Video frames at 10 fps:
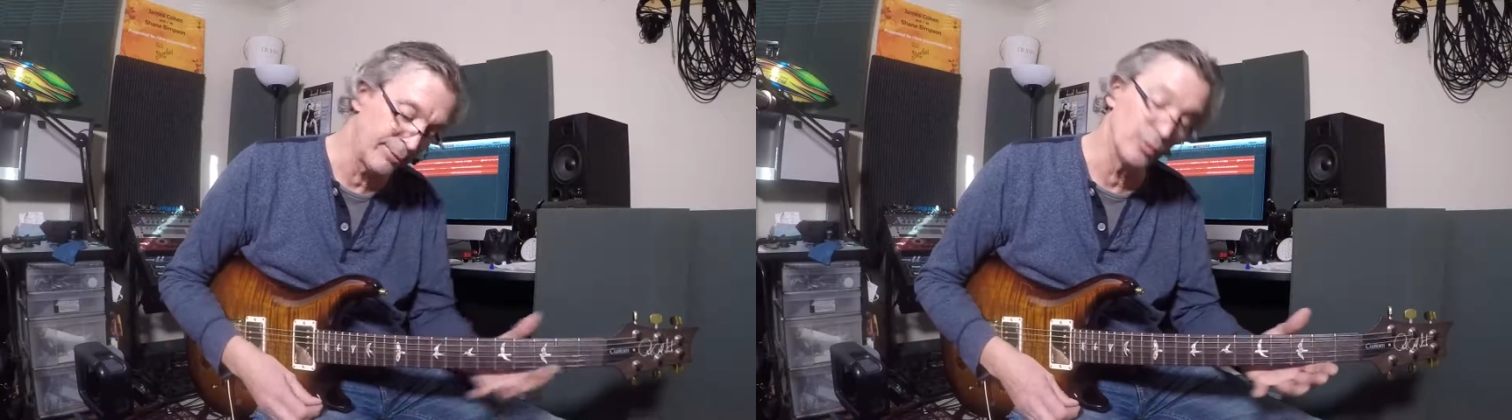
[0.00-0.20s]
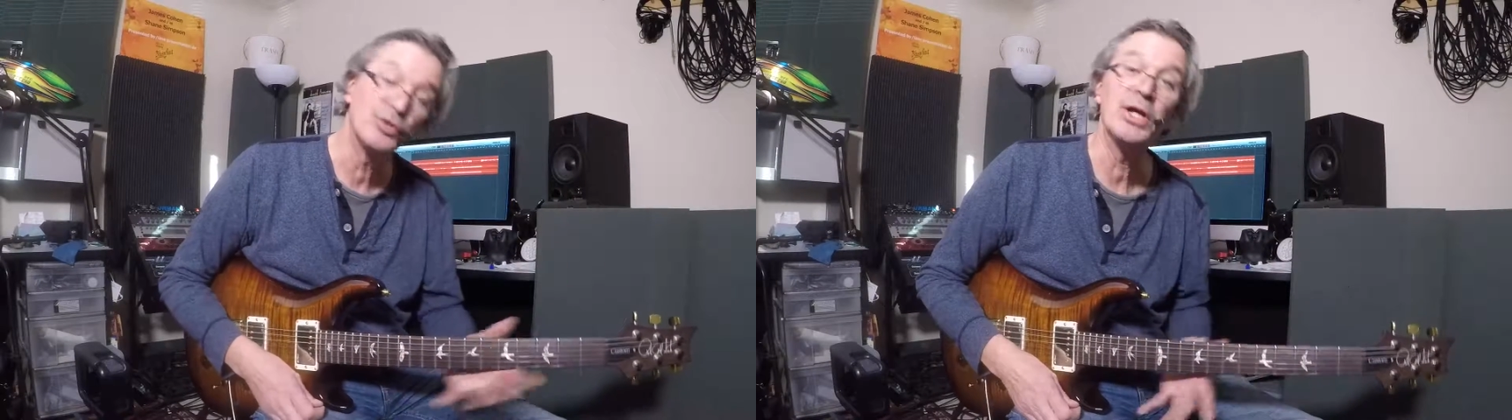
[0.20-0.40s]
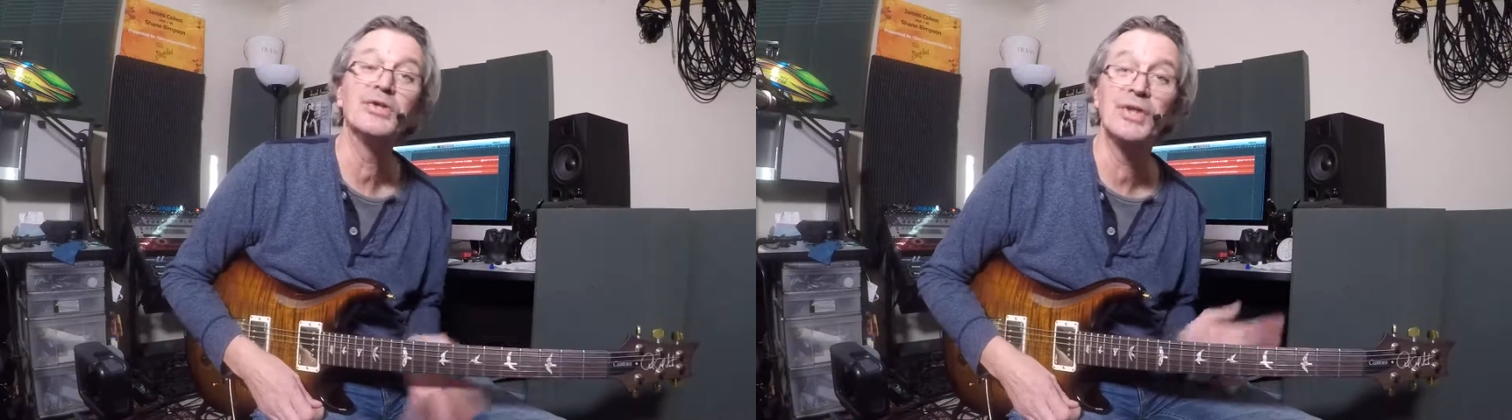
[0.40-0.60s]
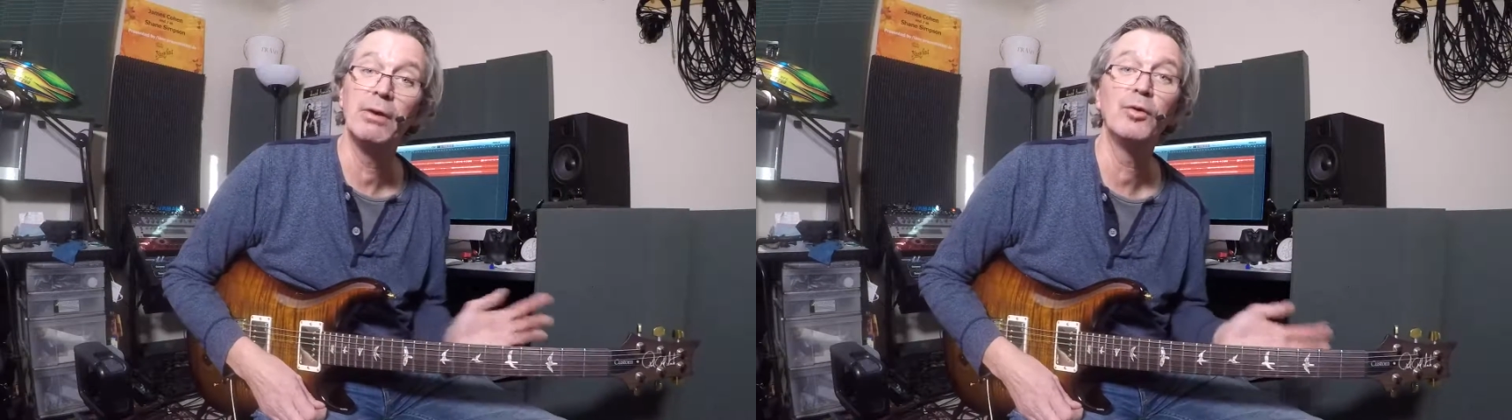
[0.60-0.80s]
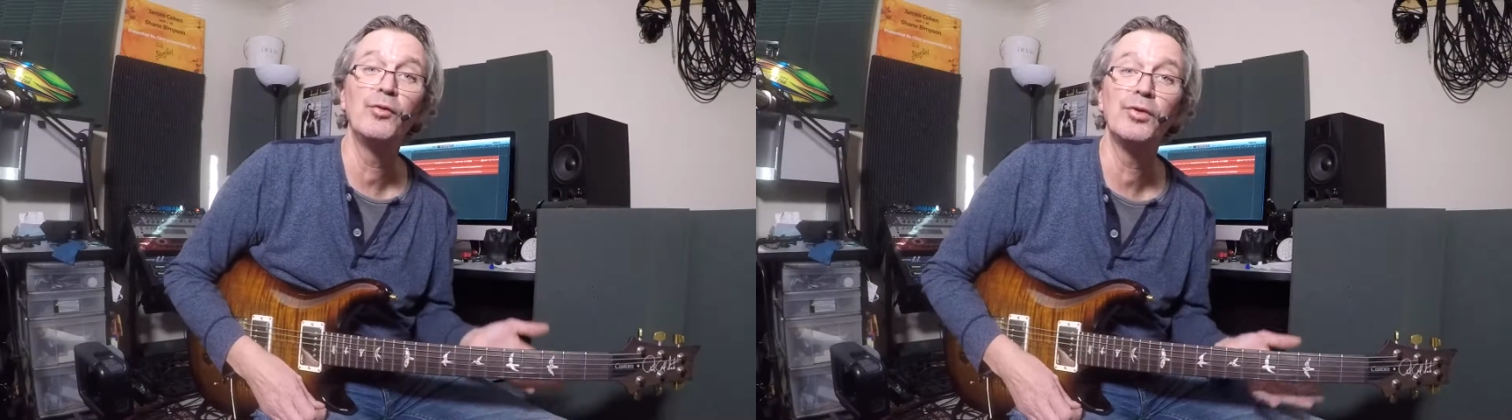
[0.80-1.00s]
to go chasing
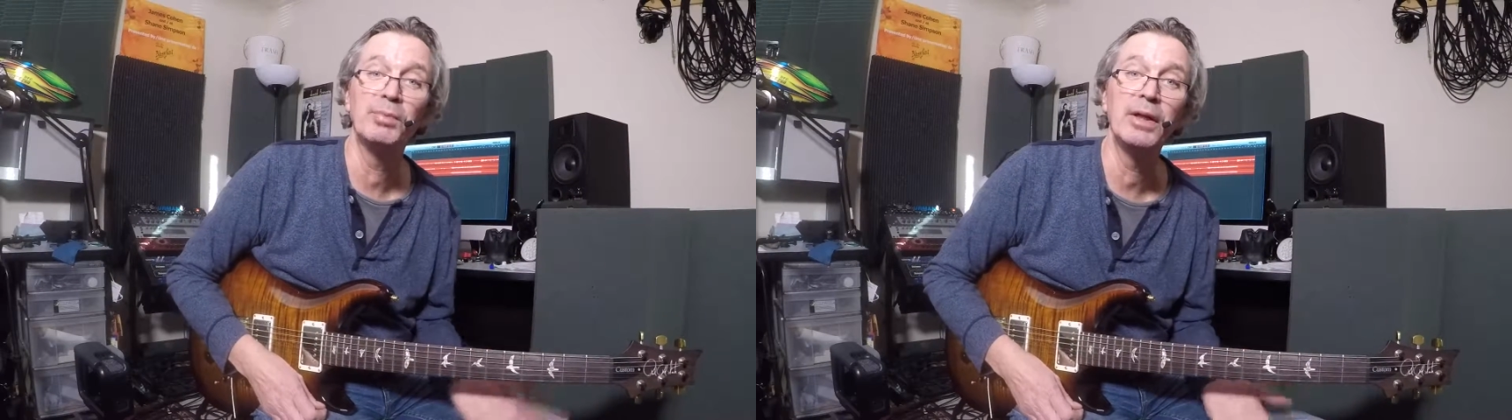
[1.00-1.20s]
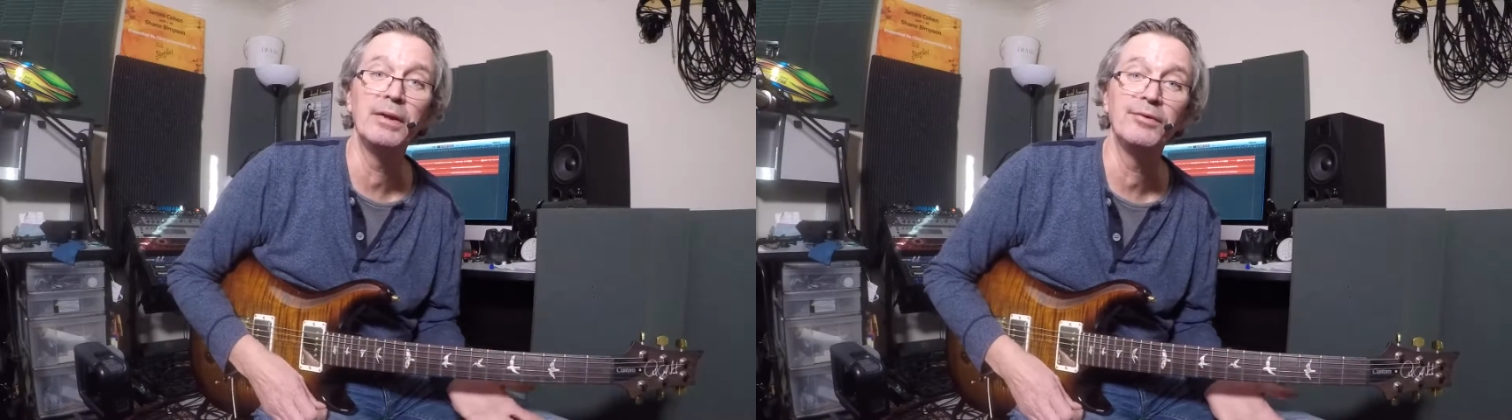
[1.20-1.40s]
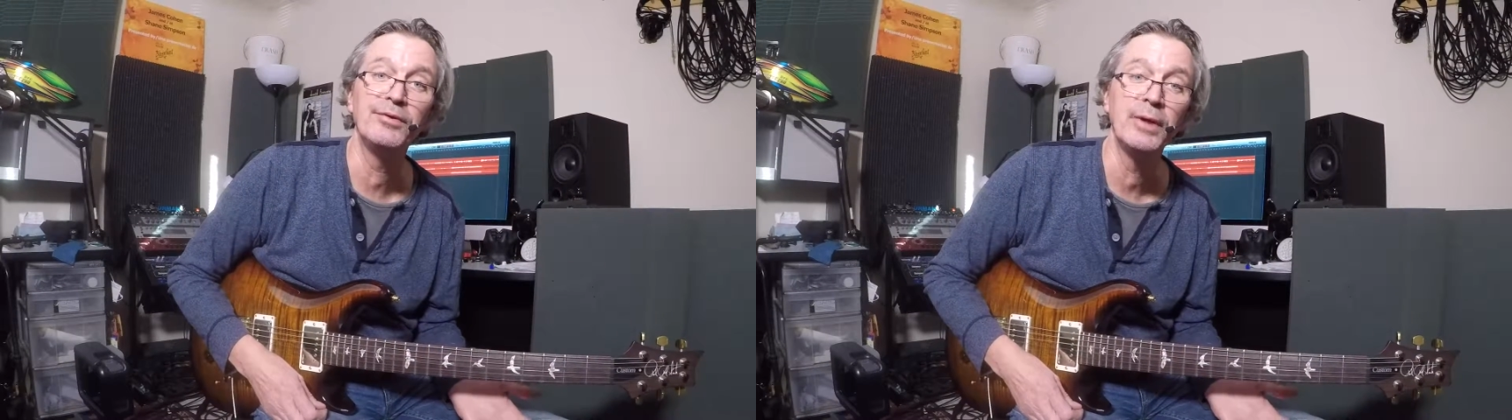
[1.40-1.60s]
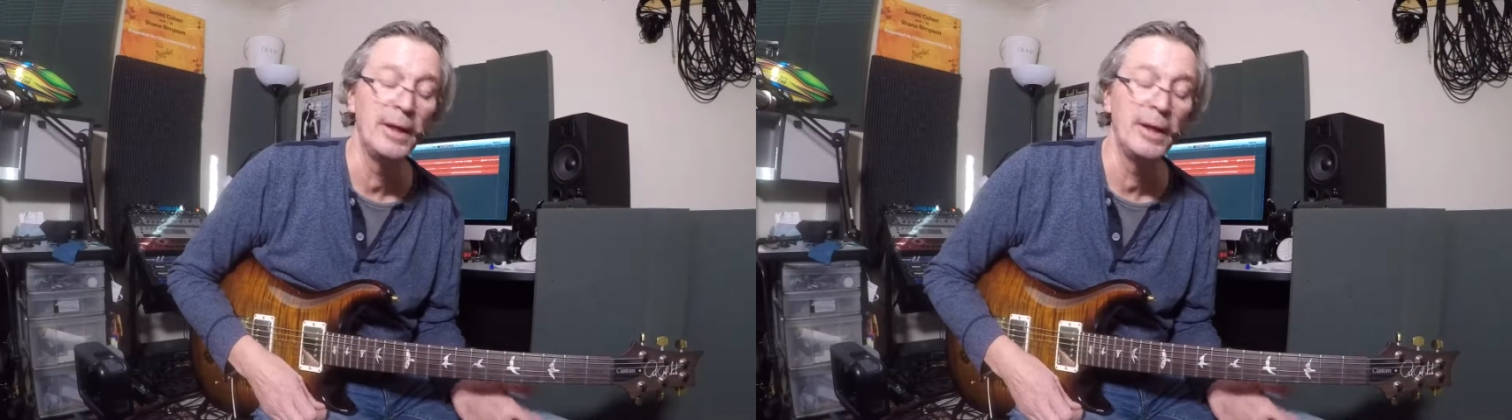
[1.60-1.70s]
all over the place.